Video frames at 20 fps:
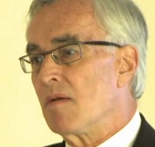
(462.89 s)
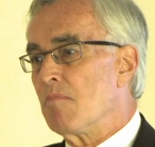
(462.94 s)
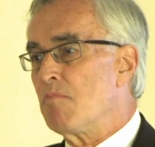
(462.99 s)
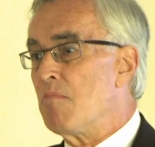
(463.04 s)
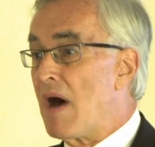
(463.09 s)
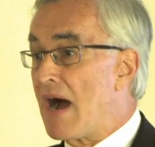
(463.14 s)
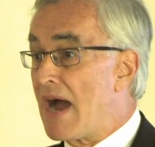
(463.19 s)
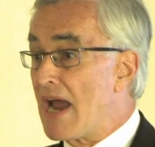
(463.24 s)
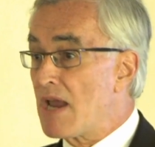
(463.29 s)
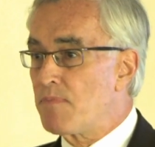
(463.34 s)

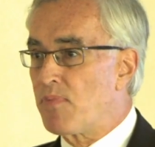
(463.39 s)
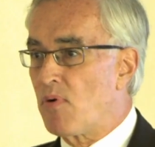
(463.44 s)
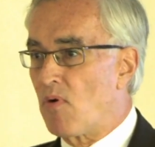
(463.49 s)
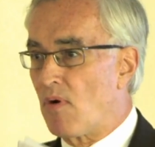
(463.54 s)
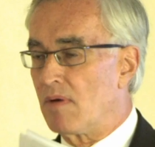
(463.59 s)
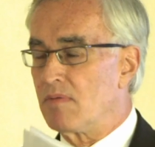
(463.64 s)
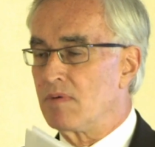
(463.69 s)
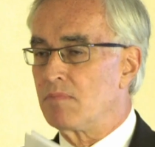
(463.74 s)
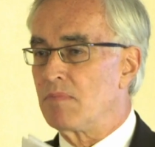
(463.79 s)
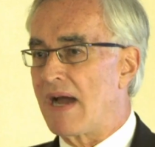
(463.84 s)

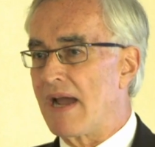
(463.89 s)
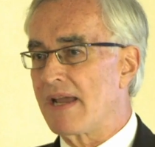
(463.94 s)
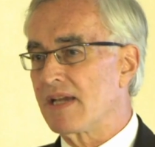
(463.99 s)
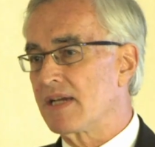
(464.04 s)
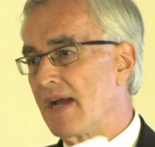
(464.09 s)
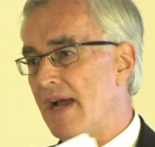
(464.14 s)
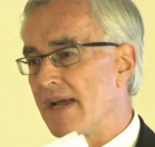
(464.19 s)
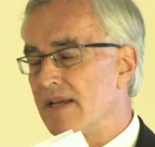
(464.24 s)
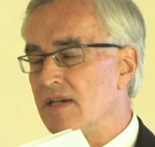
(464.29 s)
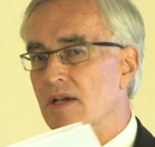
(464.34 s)

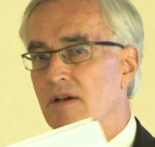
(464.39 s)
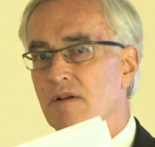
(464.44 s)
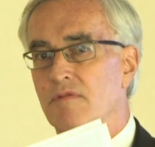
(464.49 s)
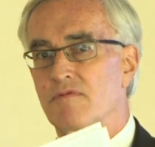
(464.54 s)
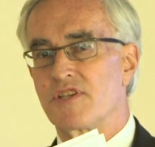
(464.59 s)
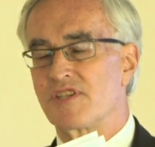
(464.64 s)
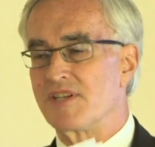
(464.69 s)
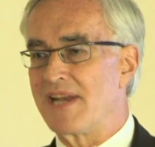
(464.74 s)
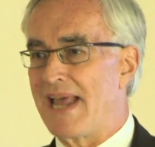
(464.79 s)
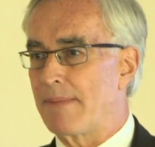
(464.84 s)
kind
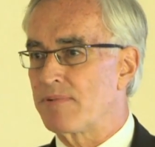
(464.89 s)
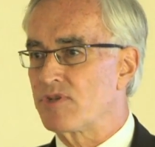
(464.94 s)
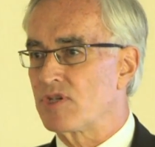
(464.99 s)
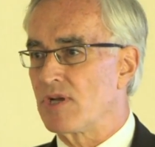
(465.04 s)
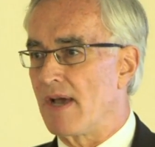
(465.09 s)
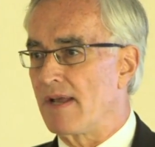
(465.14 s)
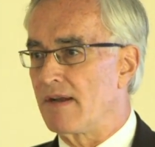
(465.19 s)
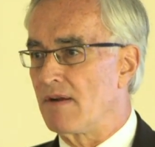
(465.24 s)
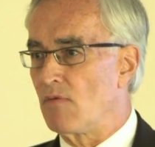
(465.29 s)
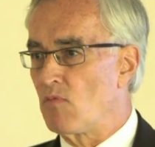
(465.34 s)
of snapshot